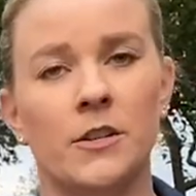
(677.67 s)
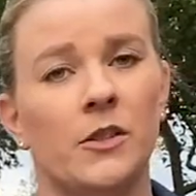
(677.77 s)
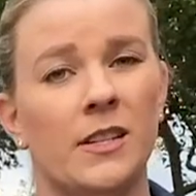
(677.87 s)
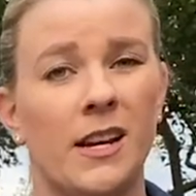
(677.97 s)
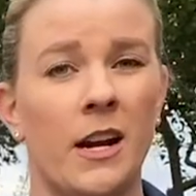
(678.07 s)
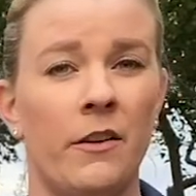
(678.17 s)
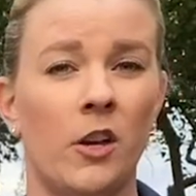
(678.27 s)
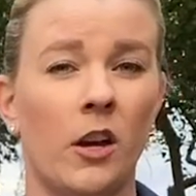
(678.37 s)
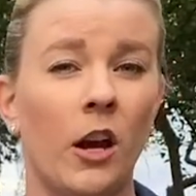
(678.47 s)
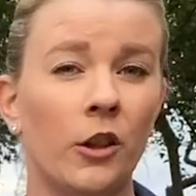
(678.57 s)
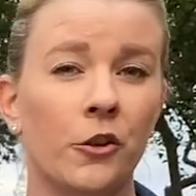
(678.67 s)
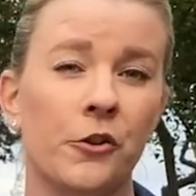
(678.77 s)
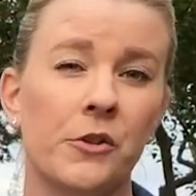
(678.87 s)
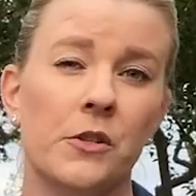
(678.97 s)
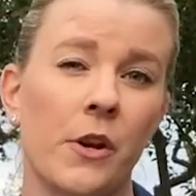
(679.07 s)
So that's kind of the
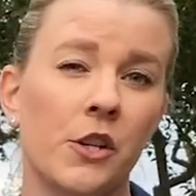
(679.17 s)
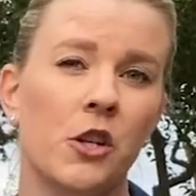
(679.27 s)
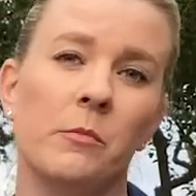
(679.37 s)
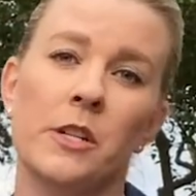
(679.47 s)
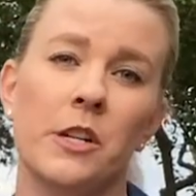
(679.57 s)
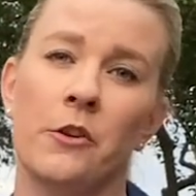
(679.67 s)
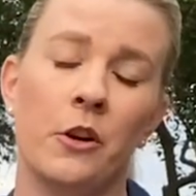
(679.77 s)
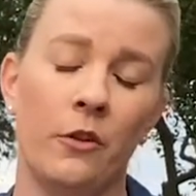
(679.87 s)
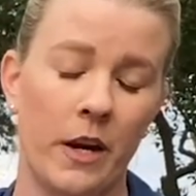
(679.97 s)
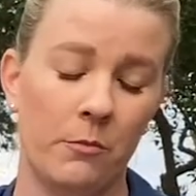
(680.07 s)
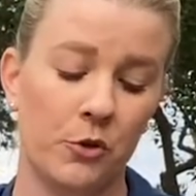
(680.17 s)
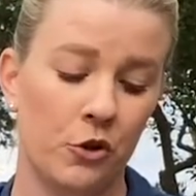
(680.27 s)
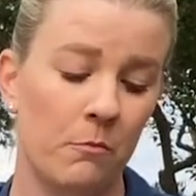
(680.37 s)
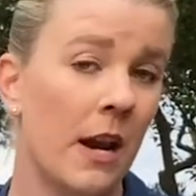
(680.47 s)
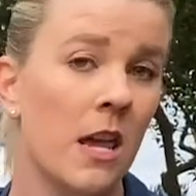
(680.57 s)
colored stretchy material that I'm
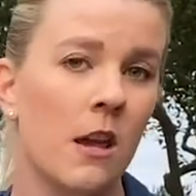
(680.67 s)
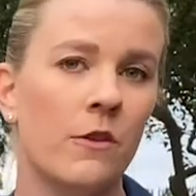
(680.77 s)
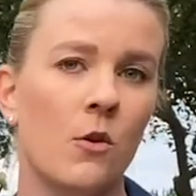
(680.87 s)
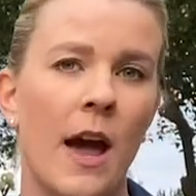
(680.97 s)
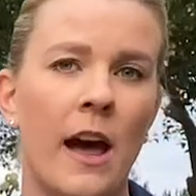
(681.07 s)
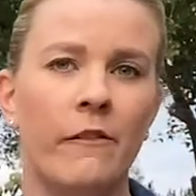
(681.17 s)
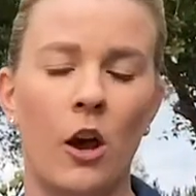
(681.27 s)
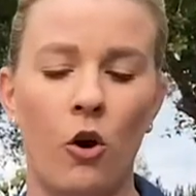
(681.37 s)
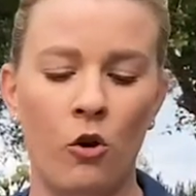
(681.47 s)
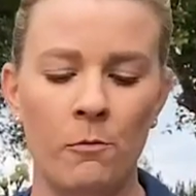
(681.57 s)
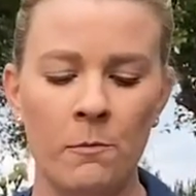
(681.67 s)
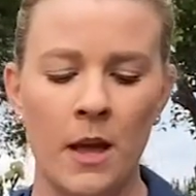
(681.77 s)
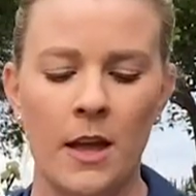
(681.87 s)
sure many of you have at home.